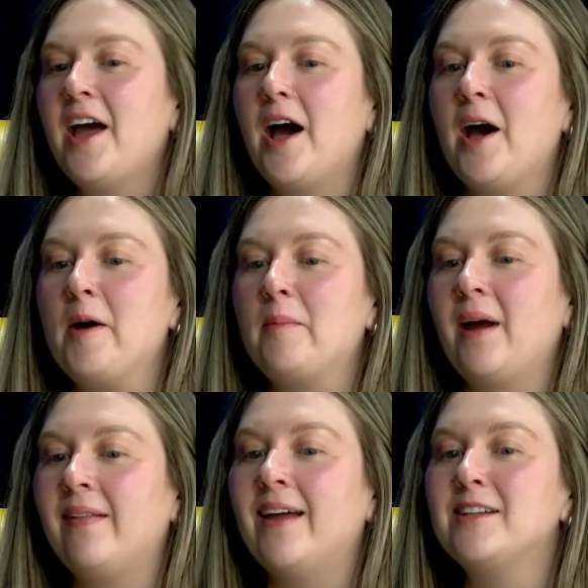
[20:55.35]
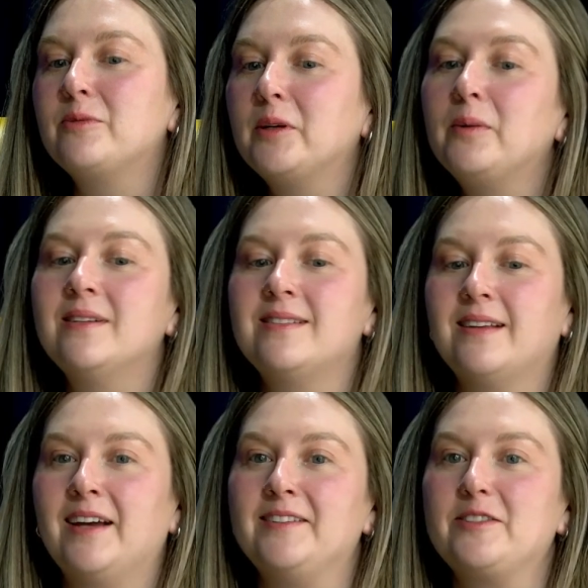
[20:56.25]
And that's really what
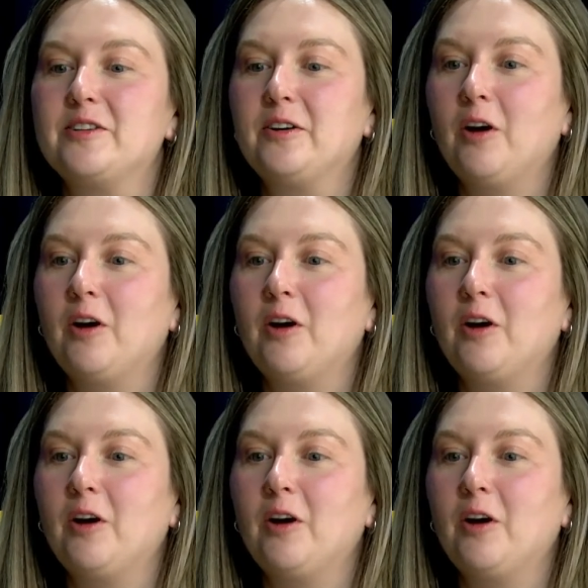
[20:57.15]
sets